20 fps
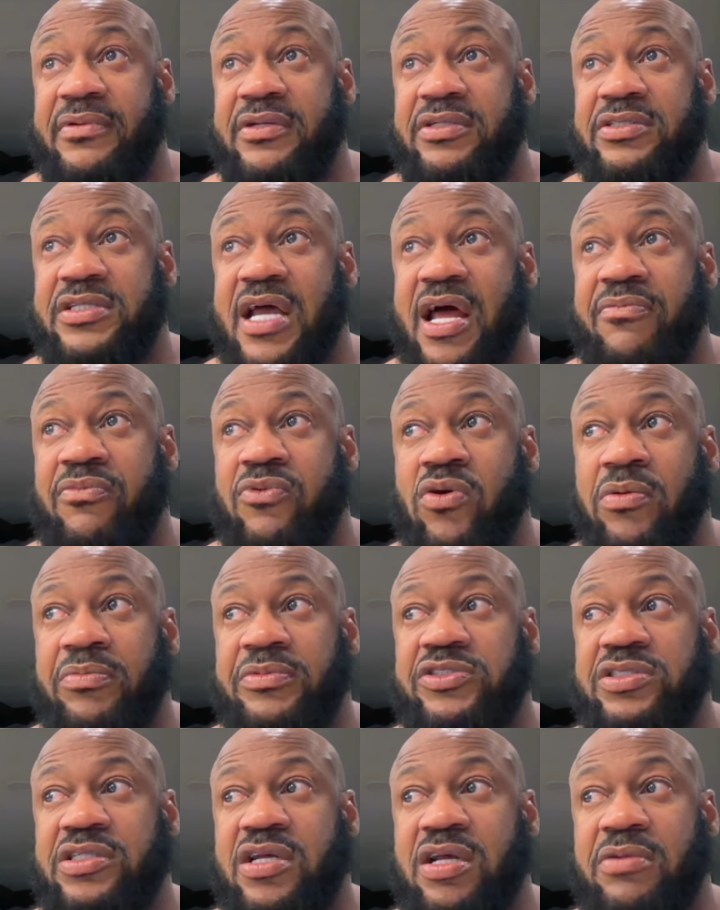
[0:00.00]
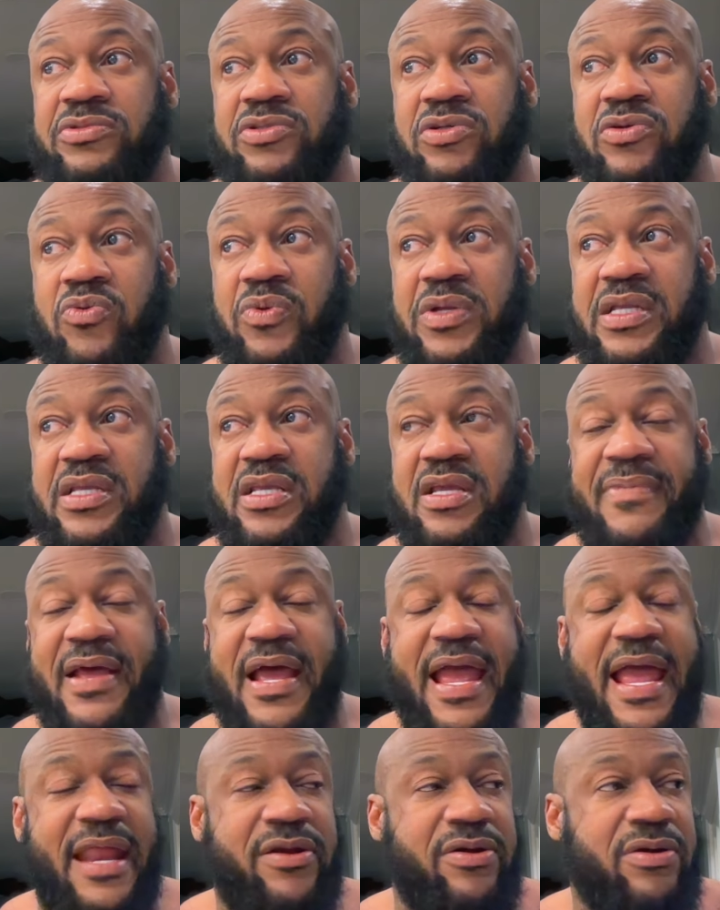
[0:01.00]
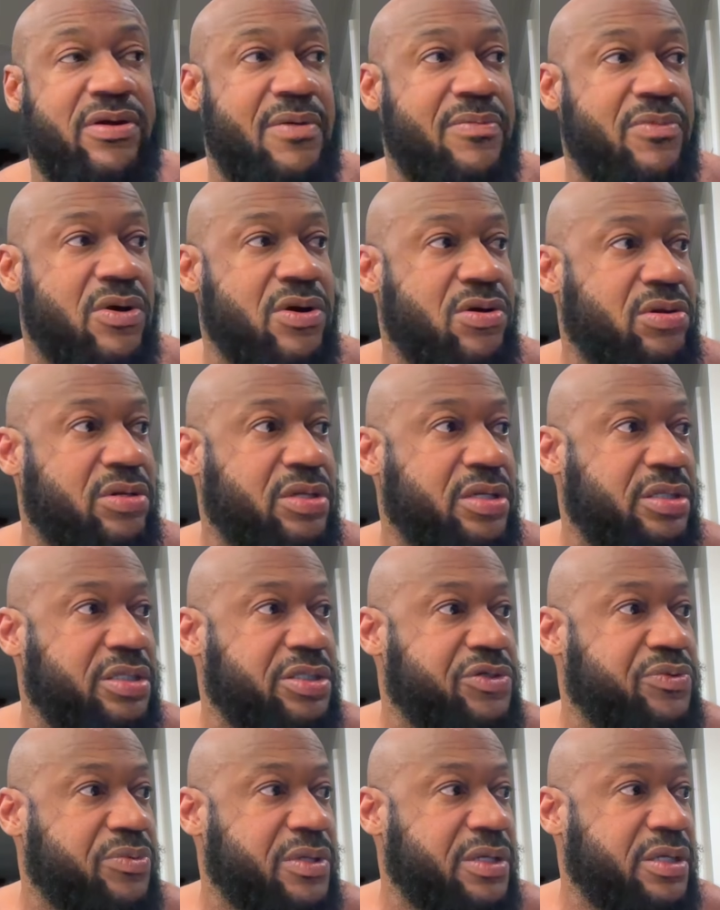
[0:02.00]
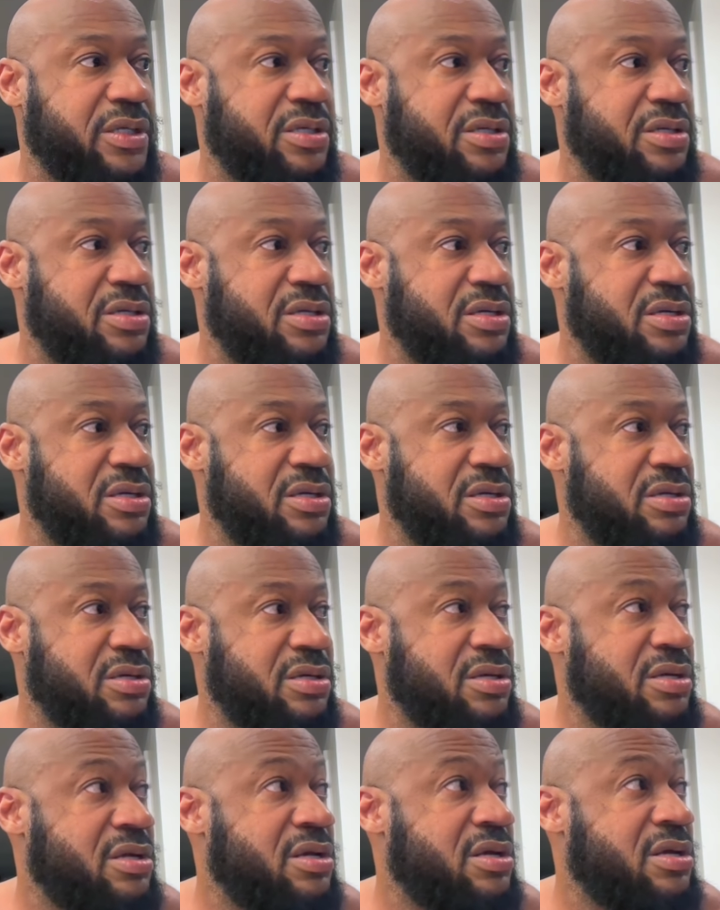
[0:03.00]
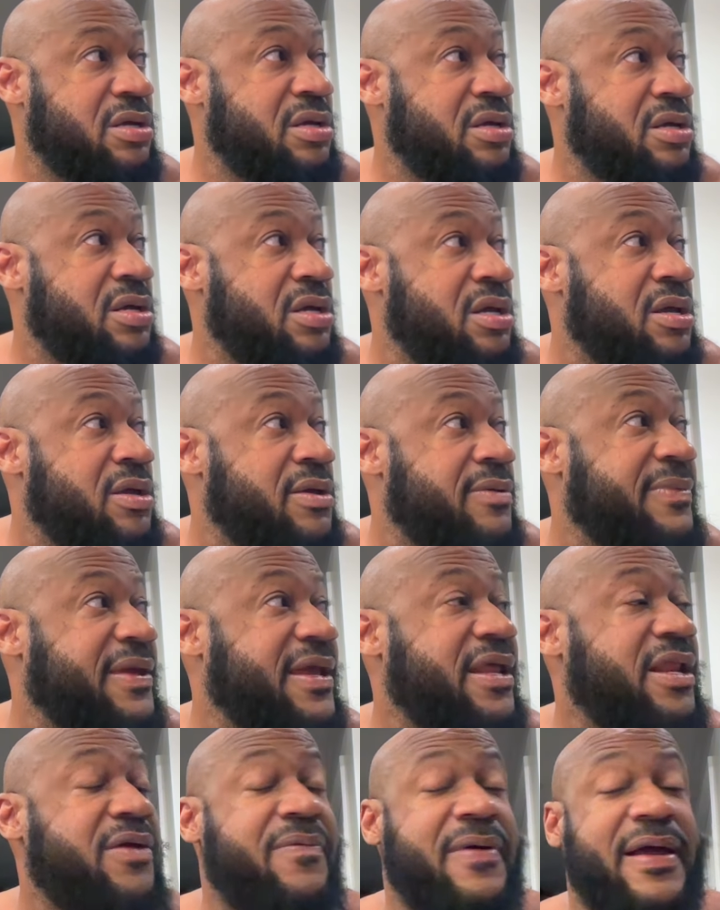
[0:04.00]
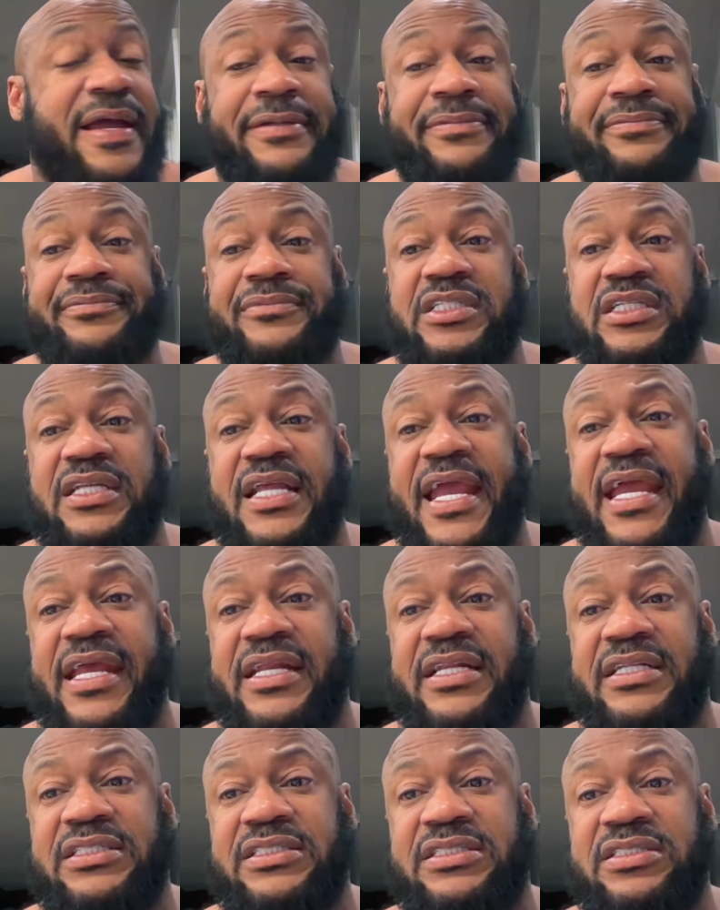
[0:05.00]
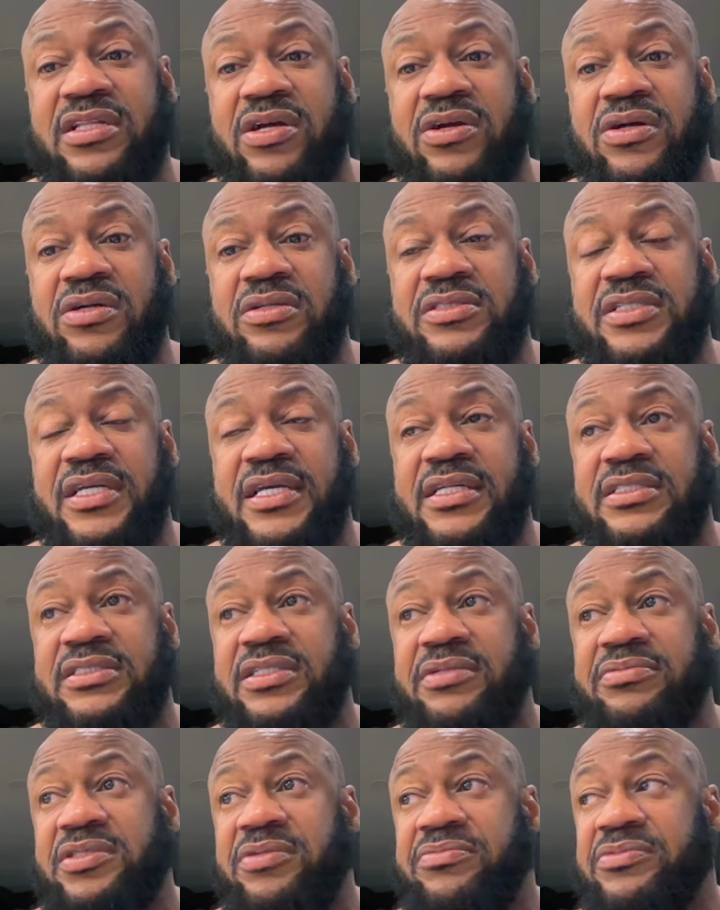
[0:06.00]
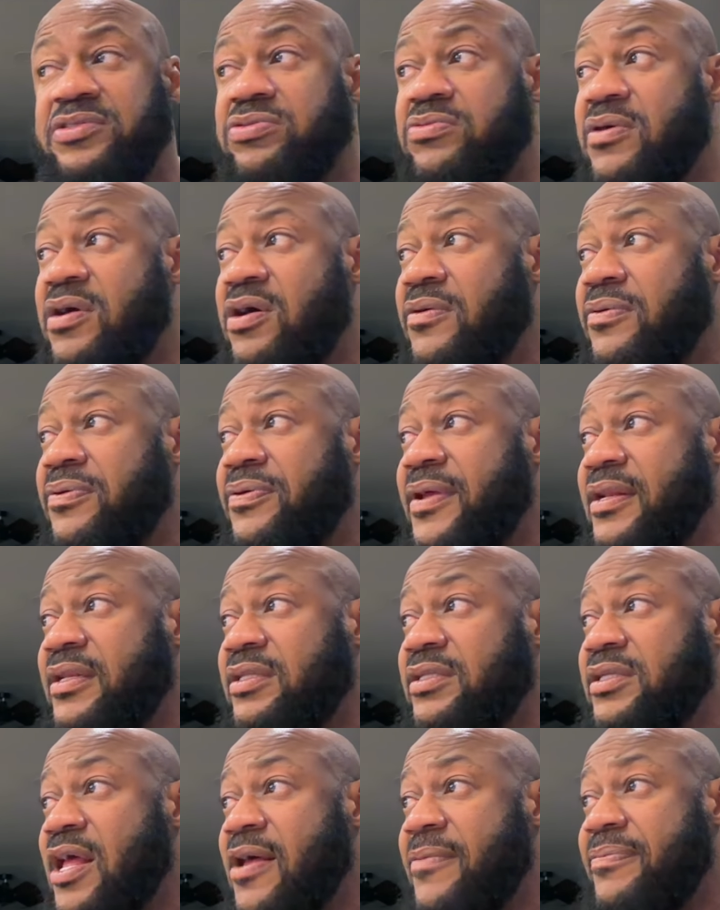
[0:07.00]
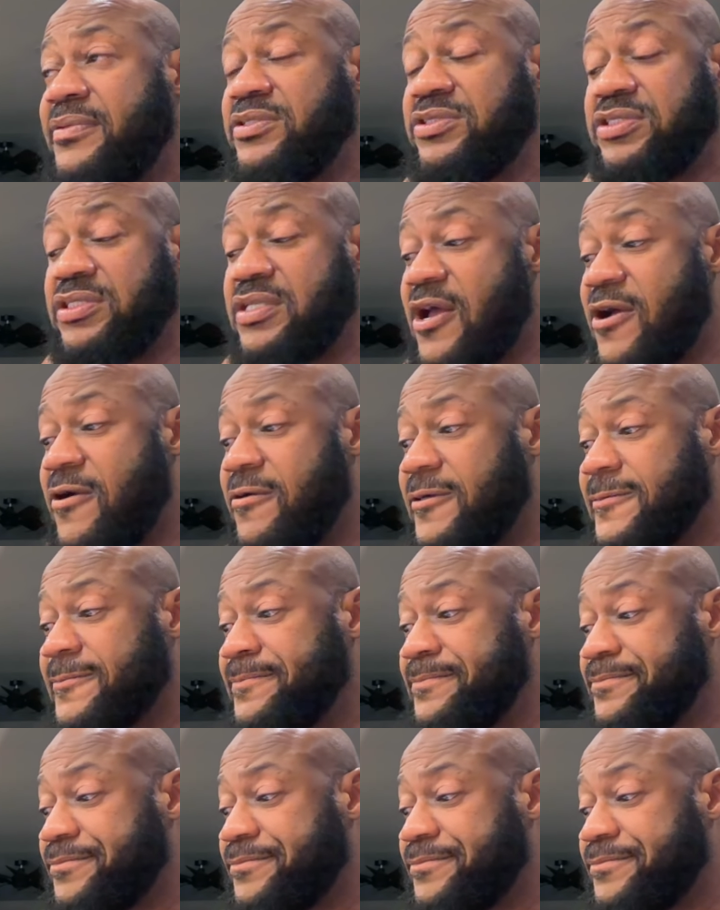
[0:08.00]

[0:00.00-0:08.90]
good job. Normally she comes on the weekend, but I had her come early this week. But anyway, today is Thursday, it's September 12th. I need to hop in the shower.